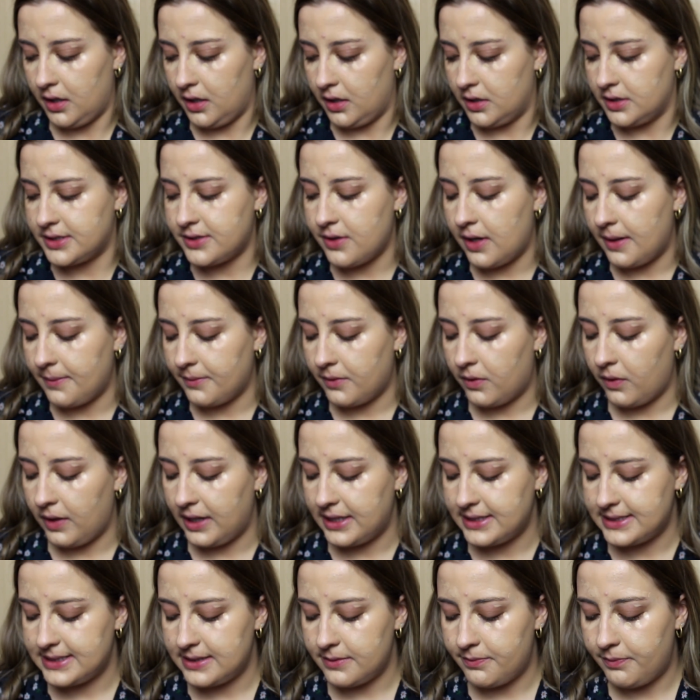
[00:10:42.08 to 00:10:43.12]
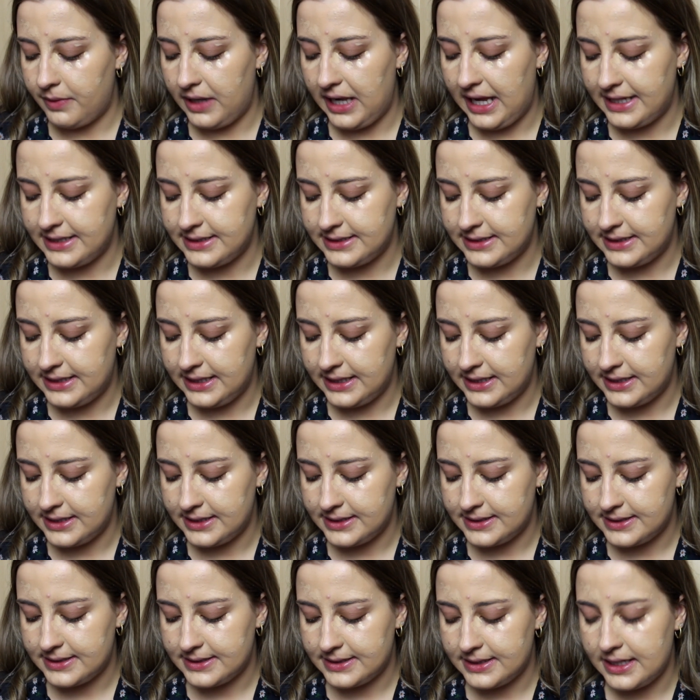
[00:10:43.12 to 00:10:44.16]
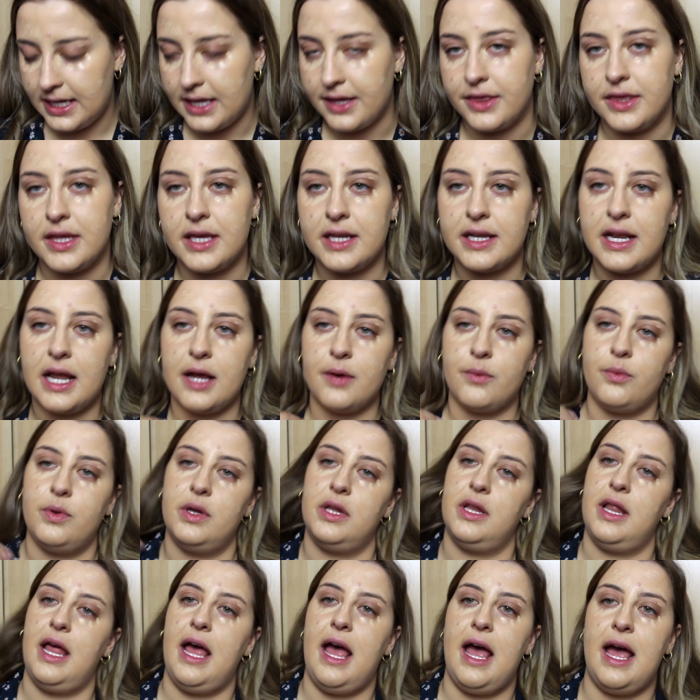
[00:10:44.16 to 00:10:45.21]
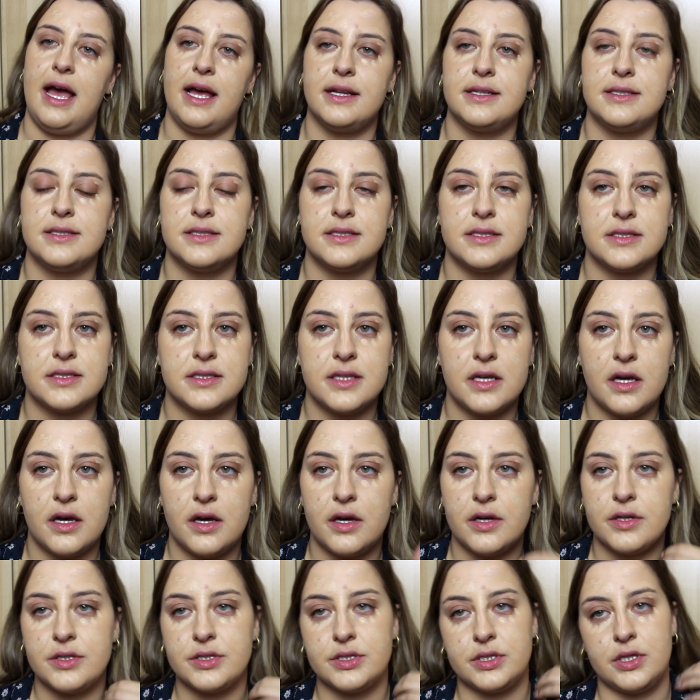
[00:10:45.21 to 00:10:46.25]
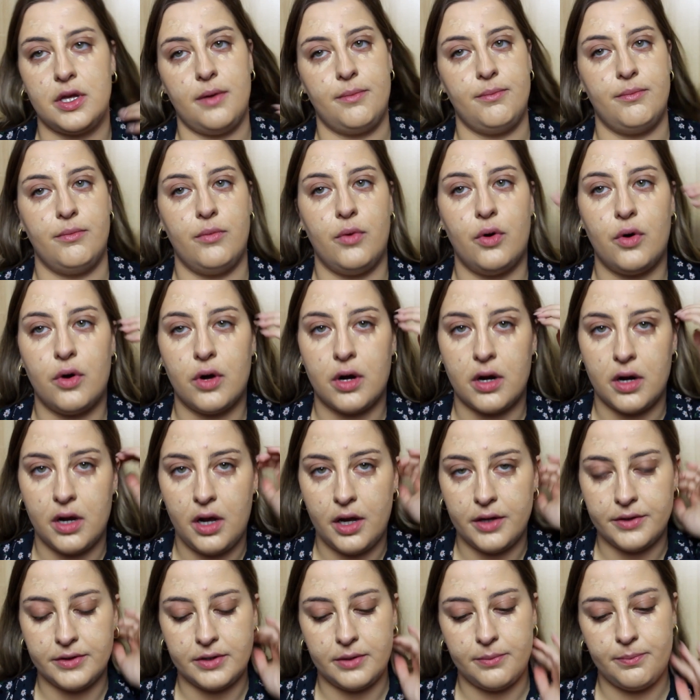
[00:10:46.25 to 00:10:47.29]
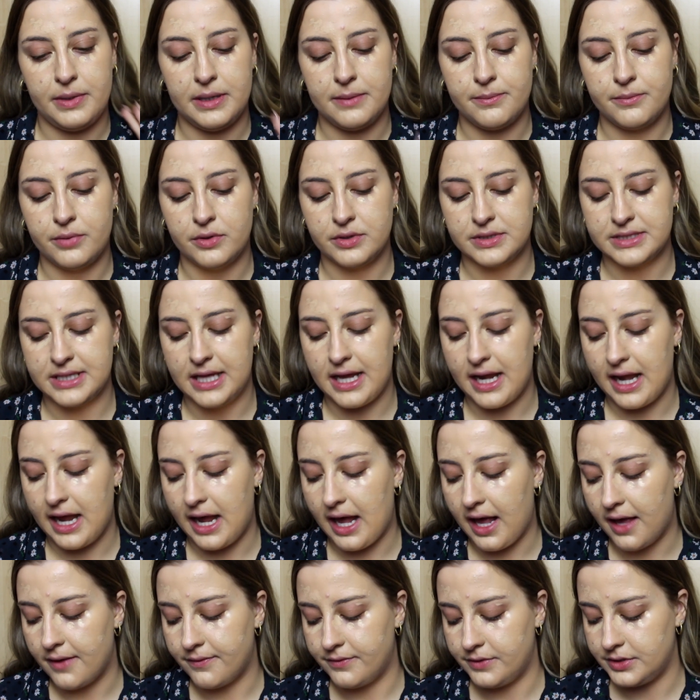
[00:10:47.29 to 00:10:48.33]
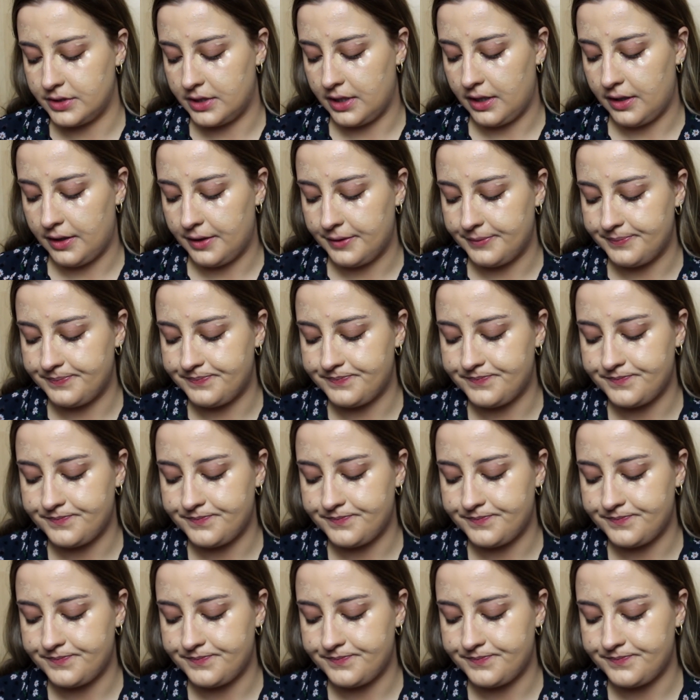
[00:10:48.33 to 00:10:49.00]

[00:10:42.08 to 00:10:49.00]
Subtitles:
so I'm going to blend this, and then I will add some more on the pimples that I haven't